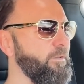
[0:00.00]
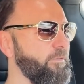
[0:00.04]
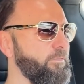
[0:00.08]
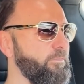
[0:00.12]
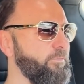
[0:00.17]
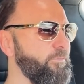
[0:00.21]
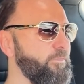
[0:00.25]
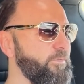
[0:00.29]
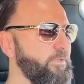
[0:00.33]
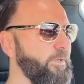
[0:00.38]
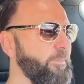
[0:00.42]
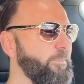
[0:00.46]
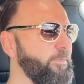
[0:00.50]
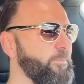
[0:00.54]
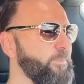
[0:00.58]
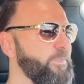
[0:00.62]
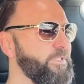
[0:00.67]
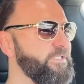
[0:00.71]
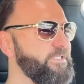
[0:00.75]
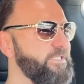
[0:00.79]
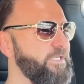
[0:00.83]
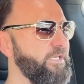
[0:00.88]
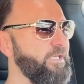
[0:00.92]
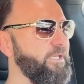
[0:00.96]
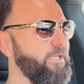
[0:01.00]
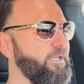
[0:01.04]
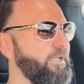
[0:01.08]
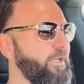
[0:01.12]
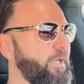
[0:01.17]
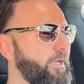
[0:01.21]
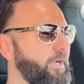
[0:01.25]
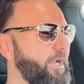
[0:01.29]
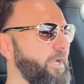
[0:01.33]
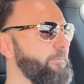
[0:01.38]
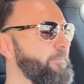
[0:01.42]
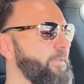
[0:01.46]
through the WPT.
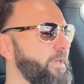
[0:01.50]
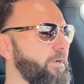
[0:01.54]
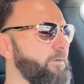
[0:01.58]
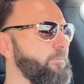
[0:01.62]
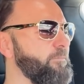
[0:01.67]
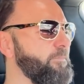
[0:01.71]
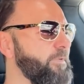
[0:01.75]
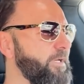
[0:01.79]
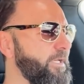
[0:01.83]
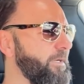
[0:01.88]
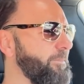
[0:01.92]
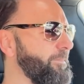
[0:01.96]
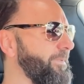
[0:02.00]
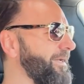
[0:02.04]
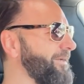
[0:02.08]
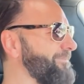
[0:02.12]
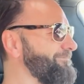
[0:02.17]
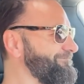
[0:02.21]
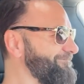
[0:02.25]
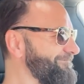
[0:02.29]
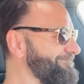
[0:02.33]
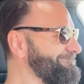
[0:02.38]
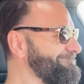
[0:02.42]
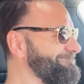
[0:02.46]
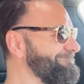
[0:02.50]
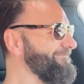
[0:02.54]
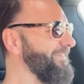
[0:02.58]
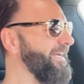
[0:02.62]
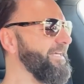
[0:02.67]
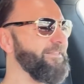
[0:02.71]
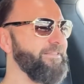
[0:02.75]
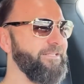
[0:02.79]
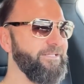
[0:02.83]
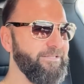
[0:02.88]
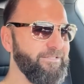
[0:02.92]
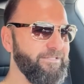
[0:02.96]
And I met him. And I'm like, mm,
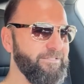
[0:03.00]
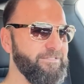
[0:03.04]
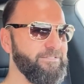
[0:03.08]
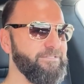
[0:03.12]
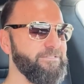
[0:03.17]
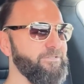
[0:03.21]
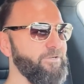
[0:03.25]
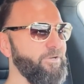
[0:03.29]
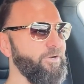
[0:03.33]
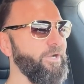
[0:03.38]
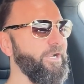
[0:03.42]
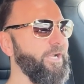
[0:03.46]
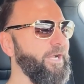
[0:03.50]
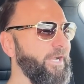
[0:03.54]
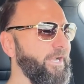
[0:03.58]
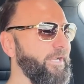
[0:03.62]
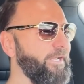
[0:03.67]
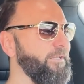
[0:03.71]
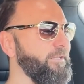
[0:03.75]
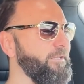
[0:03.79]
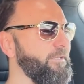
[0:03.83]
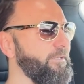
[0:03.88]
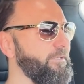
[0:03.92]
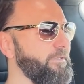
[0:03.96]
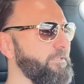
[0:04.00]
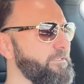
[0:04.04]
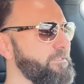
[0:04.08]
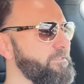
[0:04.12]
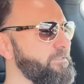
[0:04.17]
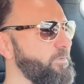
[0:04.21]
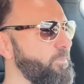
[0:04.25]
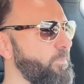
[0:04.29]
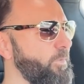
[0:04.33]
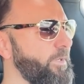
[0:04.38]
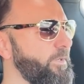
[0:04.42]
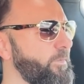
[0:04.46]
I think this is our guy.
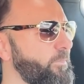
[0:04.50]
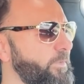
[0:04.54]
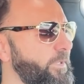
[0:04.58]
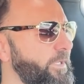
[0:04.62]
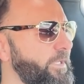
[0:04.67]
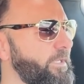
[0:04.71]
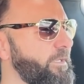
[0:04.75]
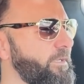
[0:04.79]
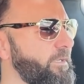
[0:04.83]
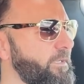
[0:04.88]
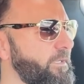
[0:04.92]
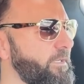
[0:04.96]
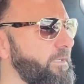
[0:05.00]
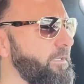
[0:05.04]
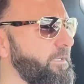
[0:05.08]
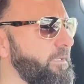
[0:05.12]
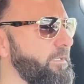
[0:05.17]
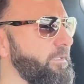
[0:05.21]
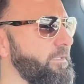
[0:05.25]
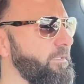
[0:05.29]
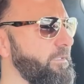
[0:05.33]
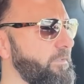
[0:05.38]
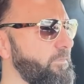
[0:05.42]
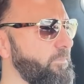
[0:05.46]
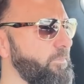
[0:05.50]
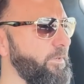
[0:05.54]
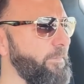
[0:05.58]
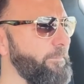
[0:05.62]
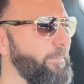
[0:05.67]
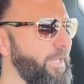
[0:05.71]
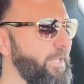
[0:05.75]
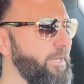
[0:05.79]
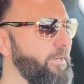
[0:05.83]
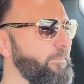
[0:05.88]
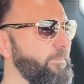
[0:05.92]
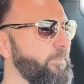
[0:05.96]
So when we... Uh, when I
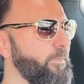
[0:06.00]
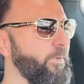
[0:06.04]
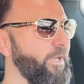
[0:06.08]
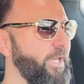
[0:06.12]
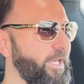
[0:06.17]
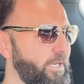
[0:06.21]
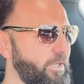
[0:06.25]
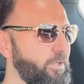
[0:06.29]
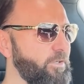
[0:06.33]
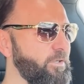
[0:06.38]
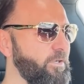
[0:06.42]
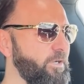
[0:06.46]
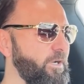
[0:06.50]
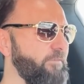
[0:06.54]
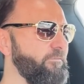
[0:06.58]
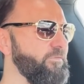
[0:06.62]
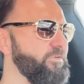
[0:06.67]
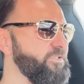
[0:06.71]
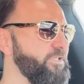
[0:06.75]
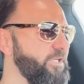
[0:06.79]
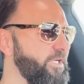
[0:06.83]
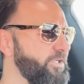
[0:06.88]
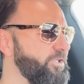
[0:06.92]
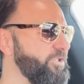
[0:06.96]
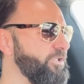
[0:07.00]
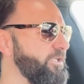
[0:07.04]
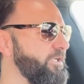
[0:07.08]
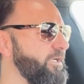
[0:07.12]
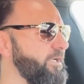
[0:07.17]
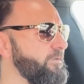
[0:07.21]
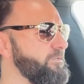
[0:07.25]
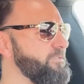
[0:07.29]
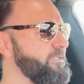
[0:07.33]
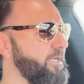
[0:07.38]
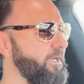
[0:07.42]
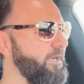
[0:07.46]
met him and we had a good conversation,
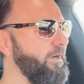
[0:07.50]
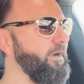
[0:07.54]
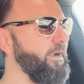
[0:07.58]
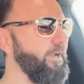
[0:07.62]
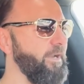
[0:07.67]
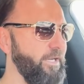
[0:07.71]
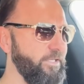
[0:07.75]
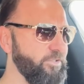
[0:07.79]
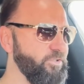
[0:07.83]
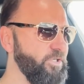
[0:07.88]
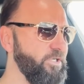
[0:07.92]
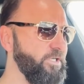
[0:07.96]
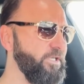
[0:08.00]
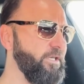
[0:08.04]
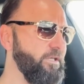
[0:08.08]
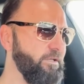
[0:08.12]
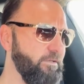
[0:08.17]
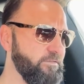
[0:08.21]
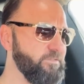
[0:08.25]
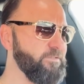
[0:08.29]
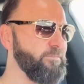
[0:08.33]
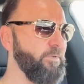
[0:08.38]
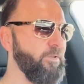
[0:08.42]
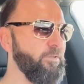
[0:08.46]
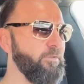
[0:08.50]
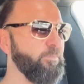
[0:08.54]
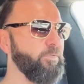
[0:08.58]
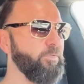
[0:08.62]
I was like, all right, I tried to get some other